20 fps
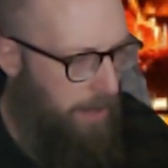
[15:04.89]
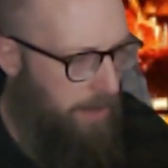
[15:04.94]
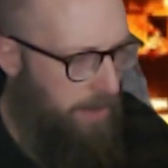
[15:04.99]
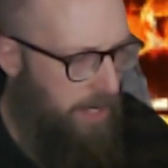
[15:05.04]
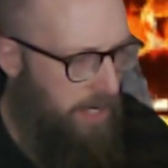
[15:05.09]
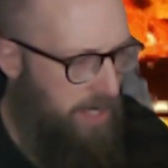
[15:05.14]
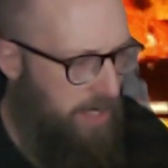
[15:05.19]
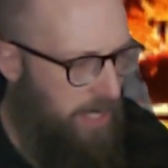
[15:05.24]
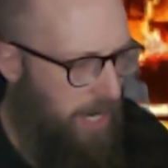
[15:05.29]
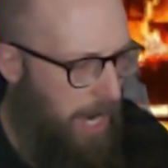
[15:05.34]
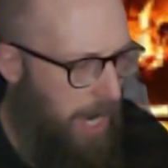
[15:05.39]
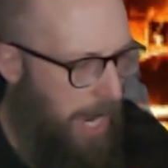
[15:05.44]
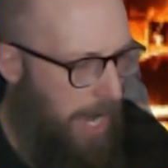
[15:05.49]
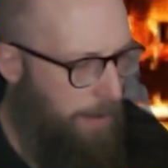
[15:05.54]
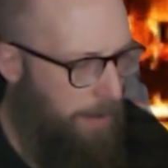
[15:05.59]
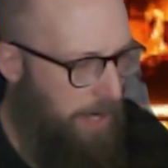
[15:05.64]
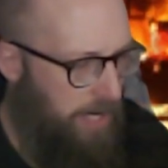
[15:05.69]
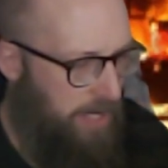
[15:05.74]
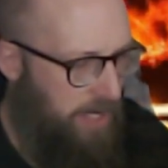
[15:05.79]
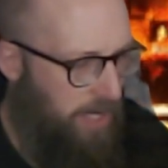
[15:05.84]
This
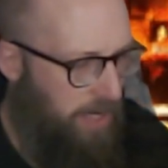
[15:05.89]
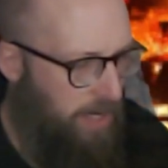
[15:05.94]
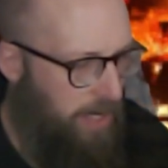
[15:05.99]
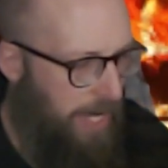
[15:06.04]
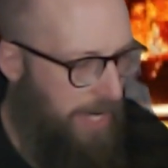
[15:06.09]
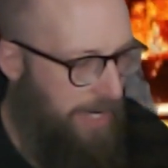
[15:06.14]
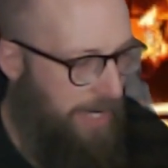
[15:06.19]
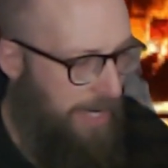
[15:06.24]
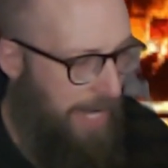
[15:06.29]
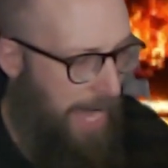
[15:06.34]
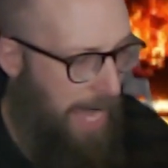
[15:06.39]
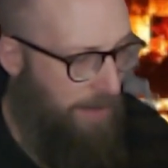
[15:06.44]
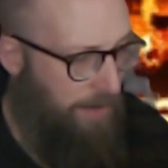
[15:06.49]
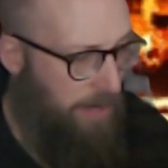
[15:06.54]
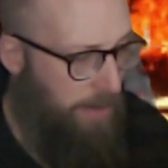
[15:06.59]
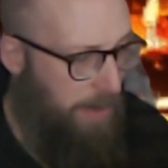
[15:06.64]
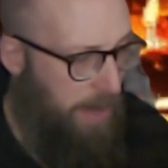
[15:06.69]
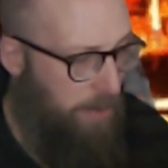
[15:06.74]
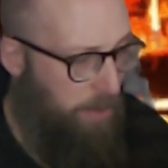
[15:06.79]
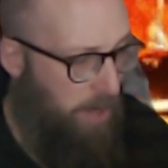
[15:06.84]
time his delight at
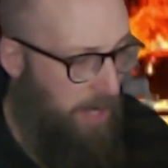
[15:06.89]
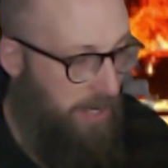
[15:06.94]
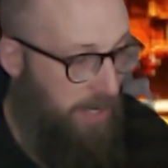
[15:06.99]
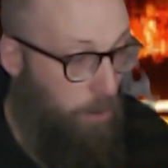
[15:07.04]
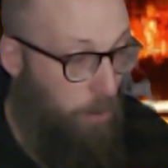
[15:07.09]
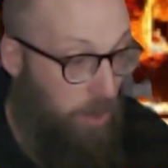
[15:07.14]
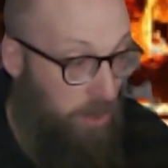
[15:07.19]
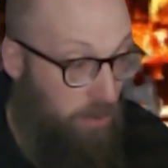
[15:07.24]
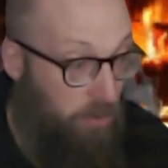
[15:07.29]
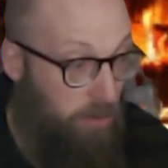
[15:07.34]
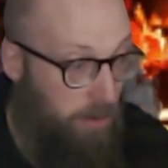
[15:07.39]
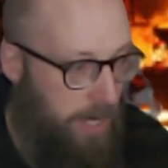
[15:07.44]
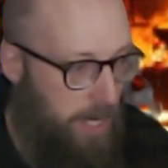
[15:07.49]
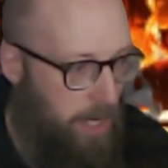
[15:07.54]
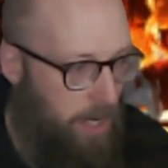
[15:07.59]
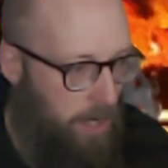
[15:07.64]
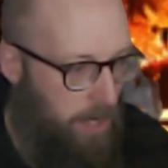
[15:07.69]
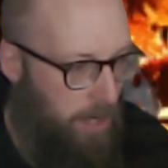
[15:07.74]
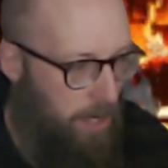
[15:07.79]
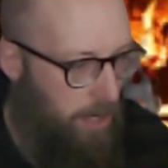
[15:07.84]
having me present was
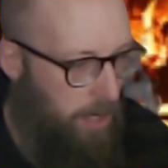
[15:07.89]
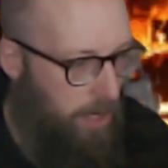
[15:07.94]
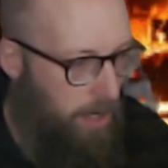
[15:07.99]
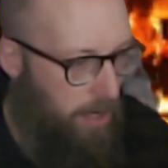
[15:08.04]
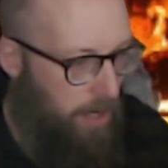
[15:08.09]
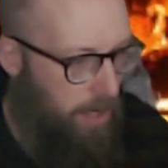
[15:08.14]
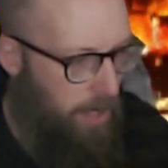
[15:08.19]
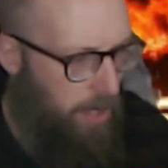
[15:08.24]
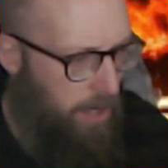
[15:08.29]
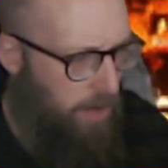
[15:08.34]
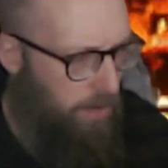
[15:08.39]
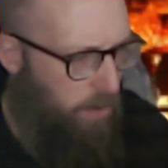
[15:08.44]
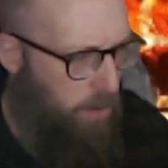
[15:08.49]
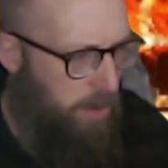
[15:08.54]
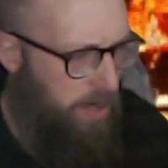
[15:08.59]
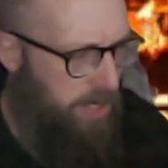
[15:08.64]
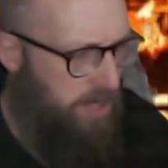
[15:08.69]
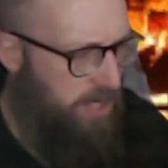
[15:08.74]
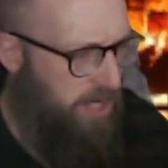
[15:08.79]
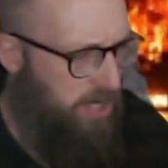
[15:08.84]
real, for
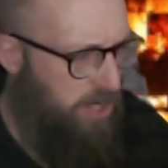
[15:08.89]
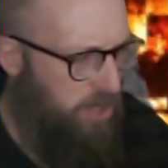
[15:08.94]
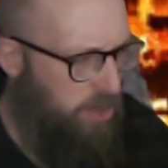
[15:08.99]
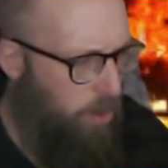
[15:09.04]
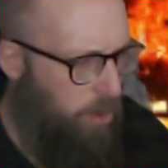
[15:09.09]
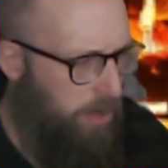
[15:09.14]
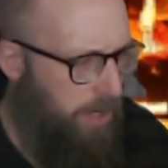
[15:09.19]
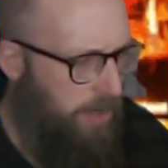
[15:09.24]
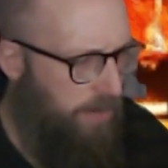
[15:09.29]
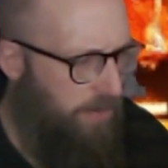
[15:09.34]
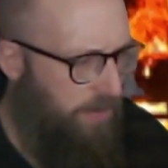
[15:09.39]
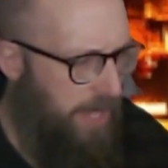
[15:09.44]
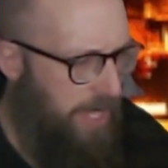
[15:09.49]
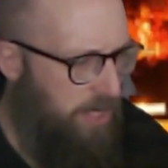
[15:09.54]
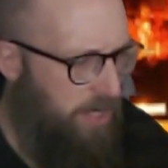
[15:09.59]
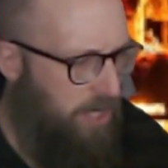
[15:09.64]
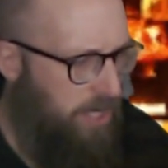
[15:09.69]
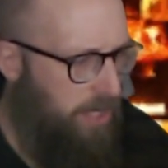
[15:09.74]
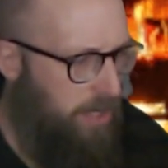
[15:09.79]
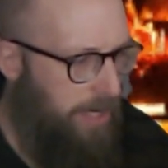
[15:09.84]
his distorted
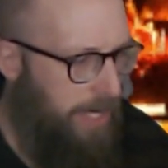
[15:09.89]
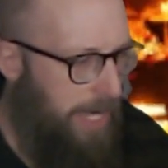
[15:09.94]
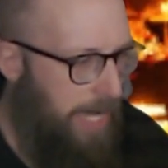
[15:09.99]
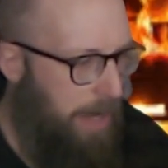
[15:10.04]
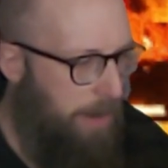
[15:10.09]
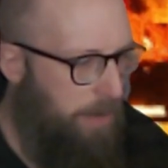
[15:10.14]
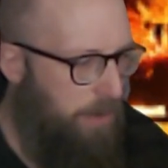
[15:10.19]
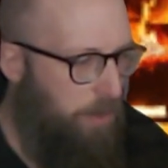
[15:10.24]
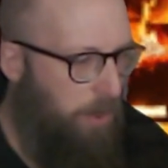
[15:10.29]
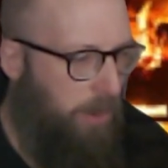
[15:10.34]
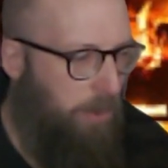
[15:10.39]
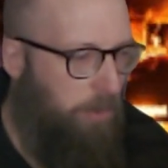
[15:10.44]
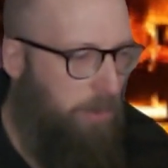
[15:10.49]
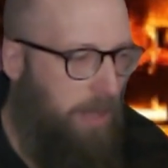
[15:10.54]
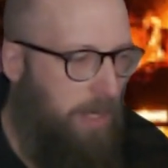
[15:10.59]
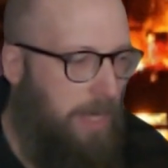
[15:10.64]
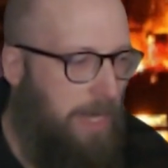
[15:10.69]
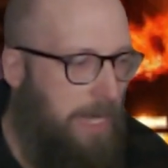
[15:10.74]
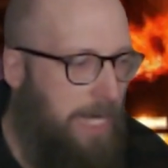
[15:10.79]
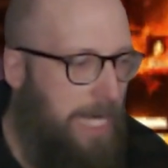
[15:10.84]
face gleamed with
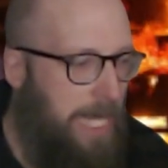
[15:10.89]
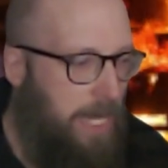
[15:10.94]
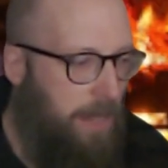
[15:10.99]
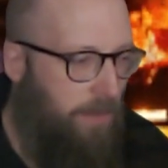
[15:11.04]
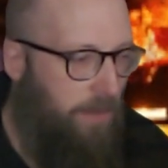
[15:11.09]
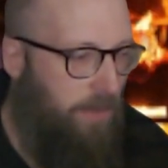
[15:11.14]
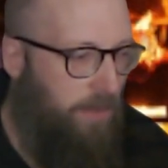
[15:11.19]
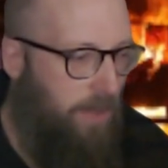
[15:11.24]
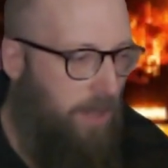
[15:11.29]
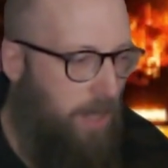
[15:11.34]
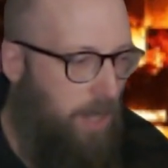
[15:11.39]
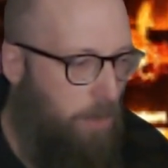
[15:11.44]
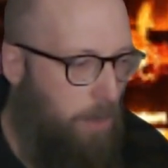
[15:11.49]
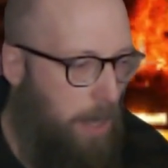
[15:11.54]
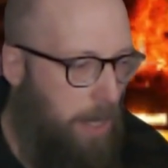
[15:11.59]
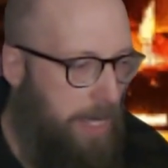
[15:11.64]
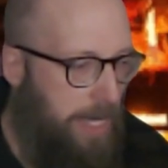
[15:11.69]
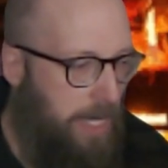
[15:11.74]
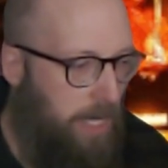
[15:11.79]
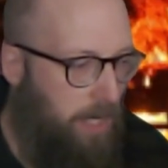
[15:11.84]
relief
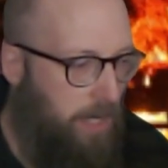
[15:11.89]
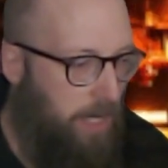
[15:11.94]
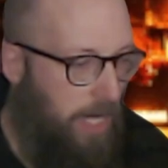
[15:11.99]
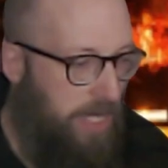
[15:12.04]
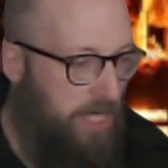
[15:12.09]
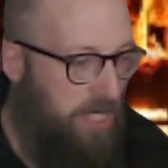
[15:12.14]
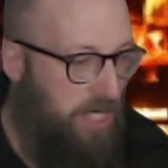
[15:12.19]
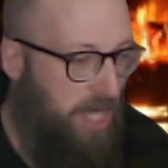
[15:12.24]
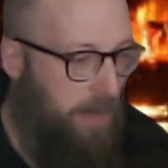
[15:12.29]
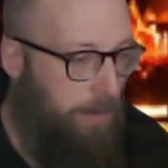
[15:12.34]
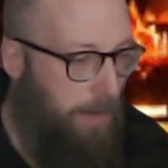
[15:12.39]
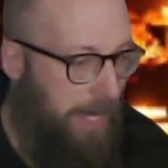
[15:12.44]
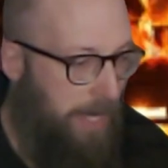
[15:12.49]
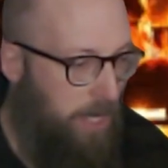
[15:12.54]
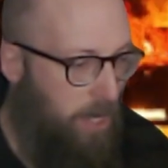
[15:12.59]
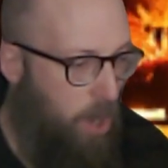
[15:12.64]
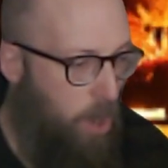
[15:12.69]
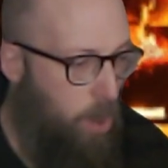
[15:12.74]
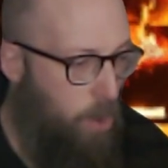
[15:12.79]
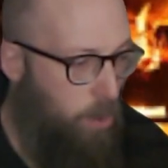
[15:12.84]
while he clutched at my
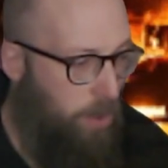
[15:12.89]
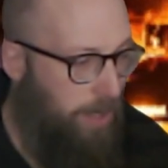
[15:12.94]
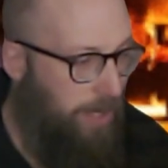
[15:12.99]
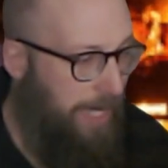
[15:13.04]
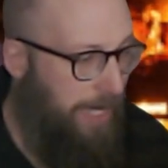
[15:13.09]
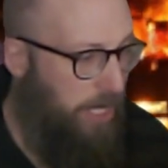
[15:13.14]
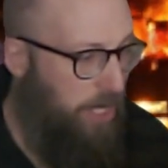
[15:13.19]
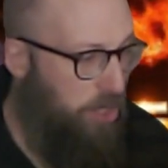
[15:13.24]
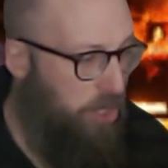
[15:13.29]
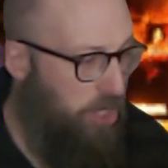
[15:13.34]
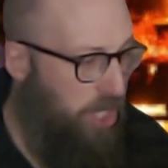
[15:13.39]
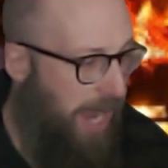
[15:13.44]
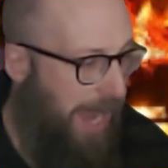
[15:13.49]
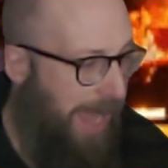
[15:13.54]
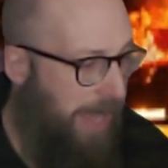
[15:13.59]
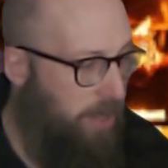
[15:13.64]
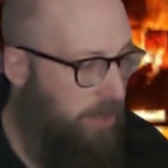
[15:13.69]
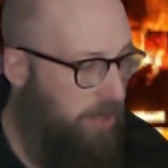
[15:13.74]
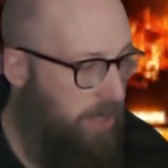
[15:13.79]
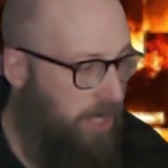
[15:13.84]
coat like a
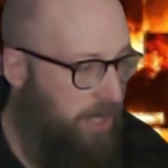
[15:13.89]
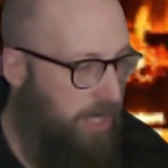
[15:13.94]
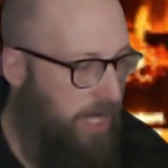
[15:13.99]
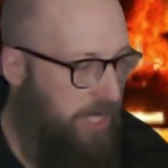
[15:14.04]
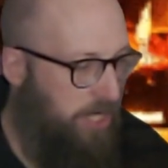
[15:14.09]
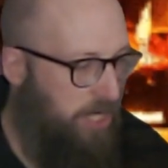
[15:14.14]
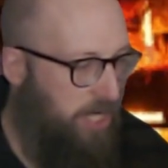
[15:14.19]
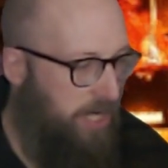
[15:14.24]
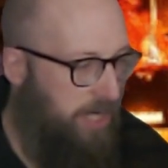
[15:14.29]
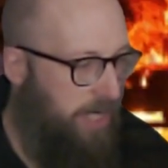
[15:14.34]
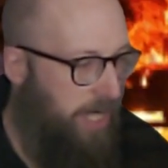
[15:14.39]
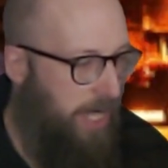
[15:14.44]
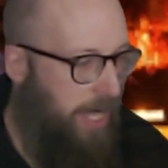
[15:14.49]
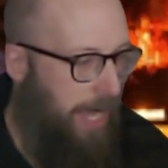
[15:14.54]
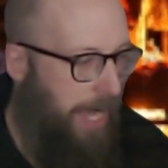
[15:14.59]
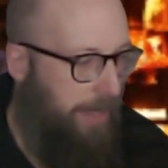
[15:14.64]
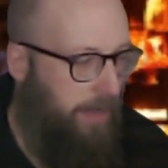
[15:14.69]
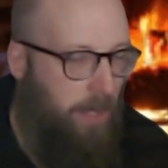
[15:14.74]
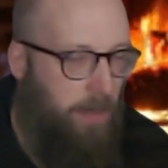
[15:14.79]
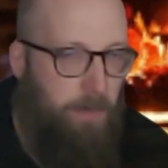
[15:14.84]
child clutches
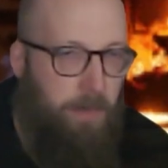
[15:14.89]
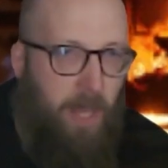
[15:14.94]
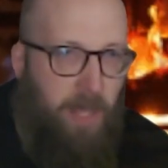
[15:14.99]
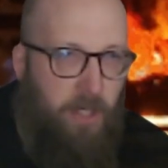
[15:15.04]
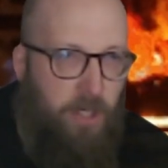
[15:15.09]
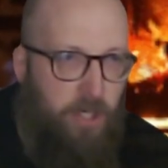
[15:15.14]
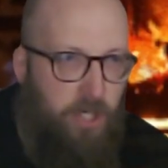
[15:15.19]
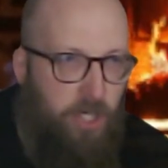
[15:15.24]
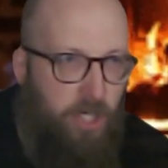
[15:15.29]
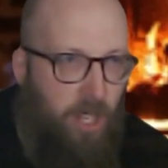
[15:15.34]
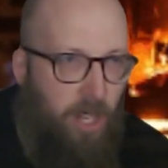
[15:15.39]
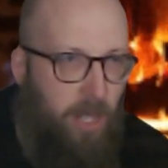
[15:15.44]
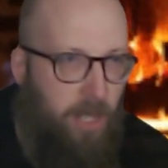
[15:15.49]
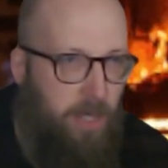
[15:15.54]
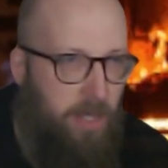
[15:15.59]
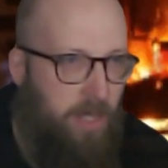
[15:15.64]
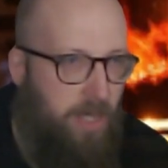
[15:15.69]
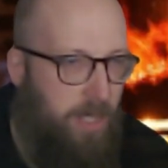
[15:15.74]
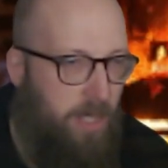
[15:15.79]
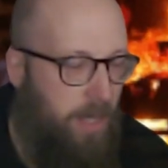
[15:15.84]
at their mother's
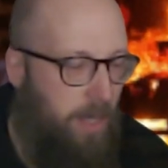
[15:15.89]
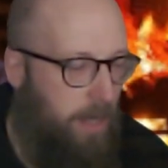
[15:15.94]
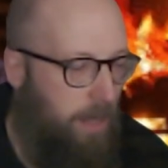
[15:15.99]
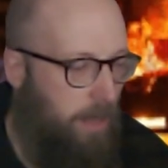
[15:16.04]
skirts.